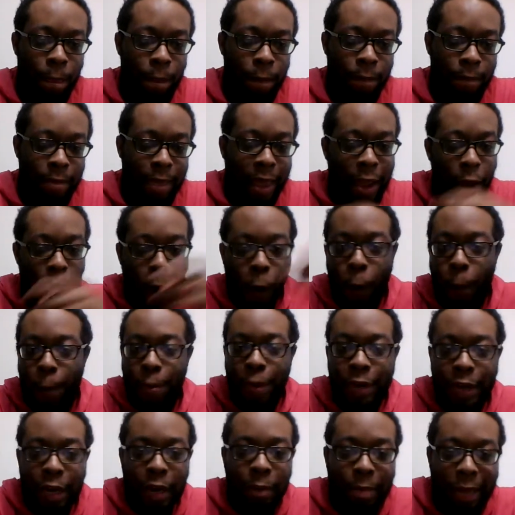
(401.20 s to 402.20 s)
They
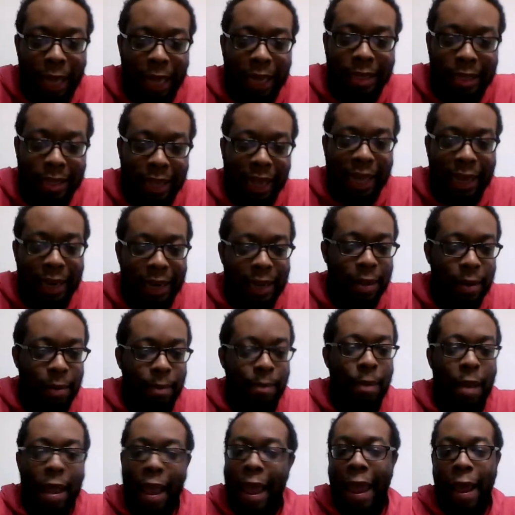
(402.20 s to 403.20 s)
opened up that
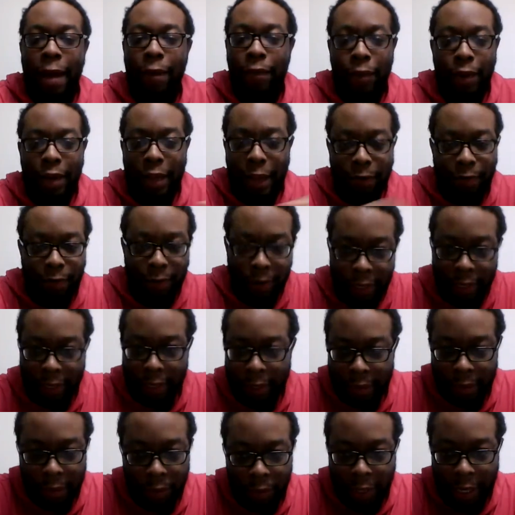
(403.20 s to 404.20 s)
stadium after that
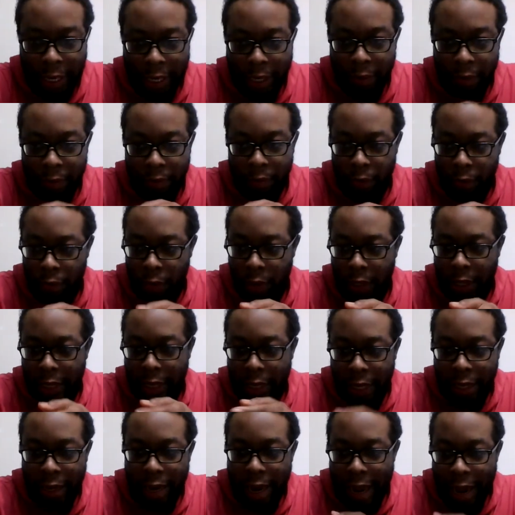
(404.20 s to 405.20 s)
freaking, was a
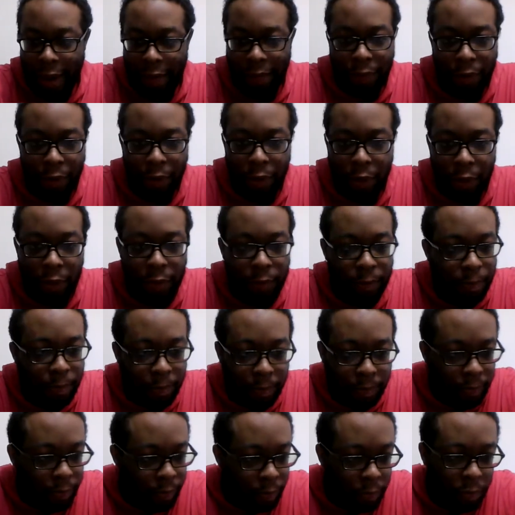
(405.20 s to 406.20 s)
year after
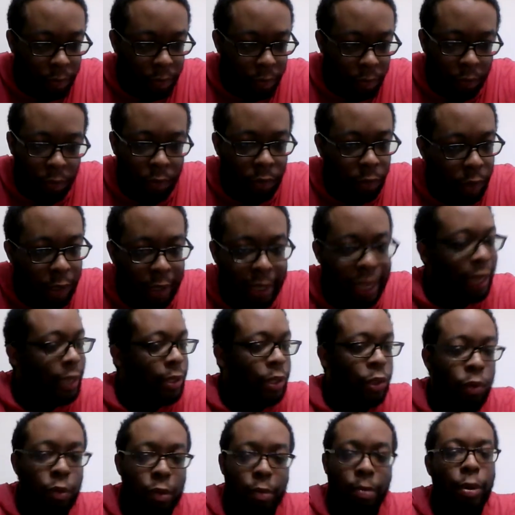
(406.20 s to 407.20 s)
that
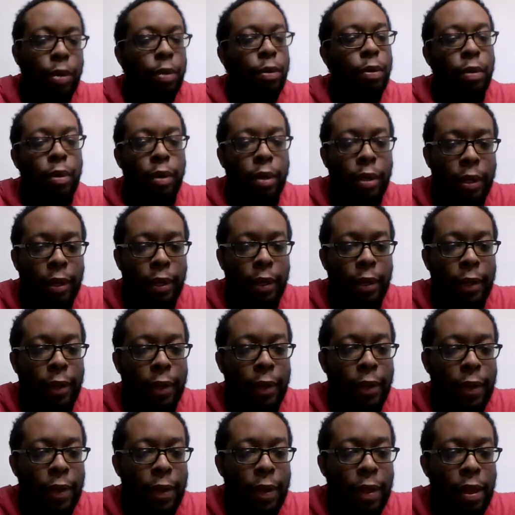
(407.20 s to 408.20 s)
Super Bowl,
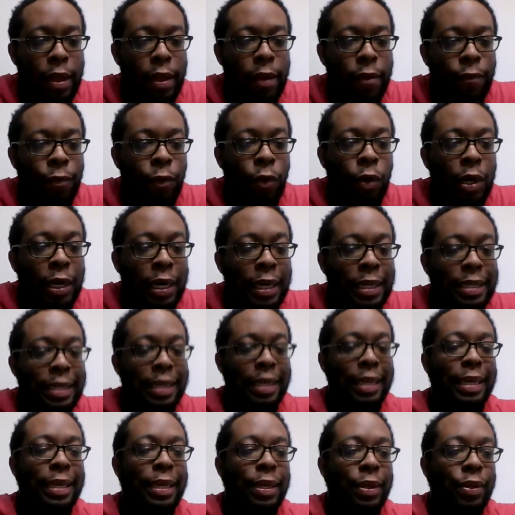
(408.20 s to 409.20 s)
for us
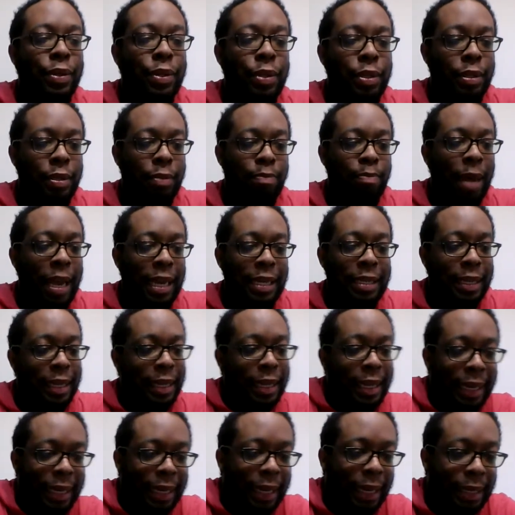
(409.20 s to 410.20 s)
to basically
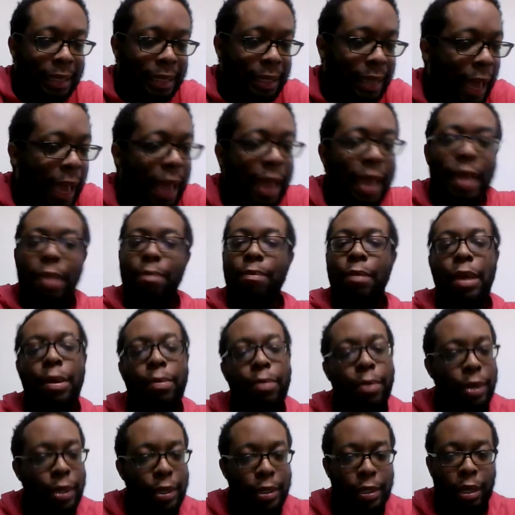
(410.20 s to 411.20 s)
get the same
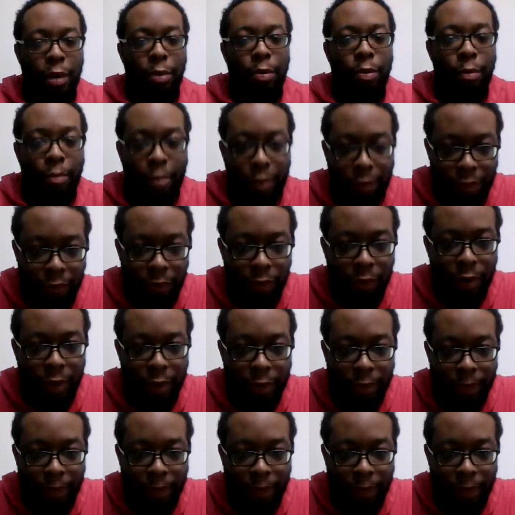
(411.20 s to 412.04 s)
memories of it before.